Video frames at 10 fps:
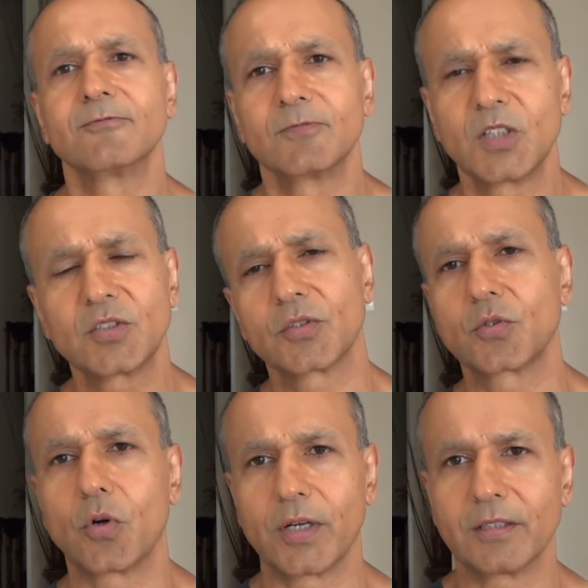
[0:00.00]
Here's a
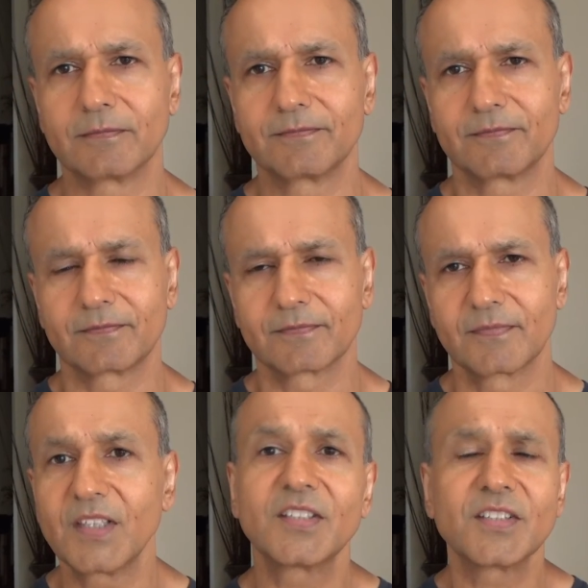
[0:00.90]
story.
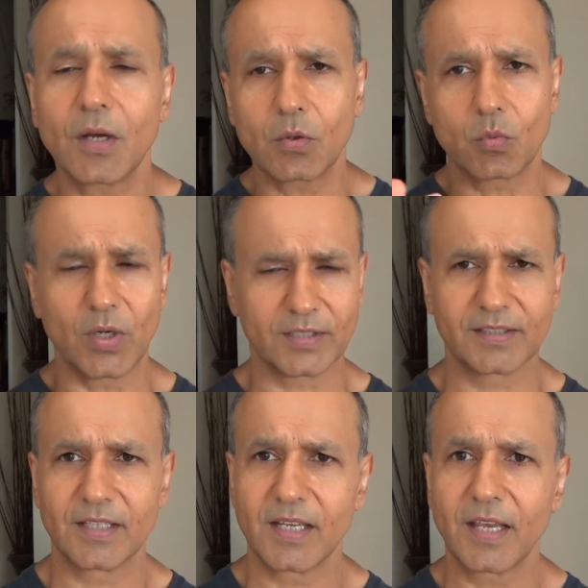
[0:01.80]
This is how it
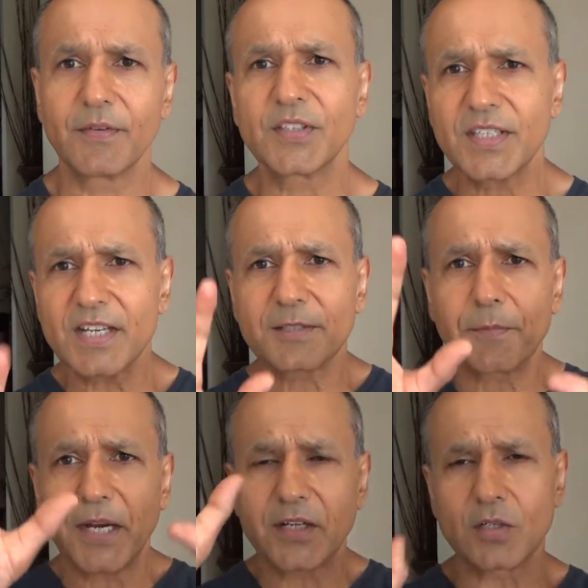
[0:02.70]
works. Have you seen a
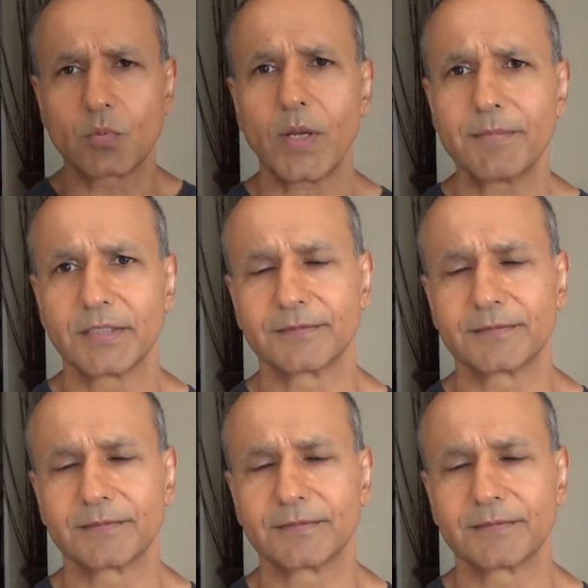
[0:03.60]
spider's web?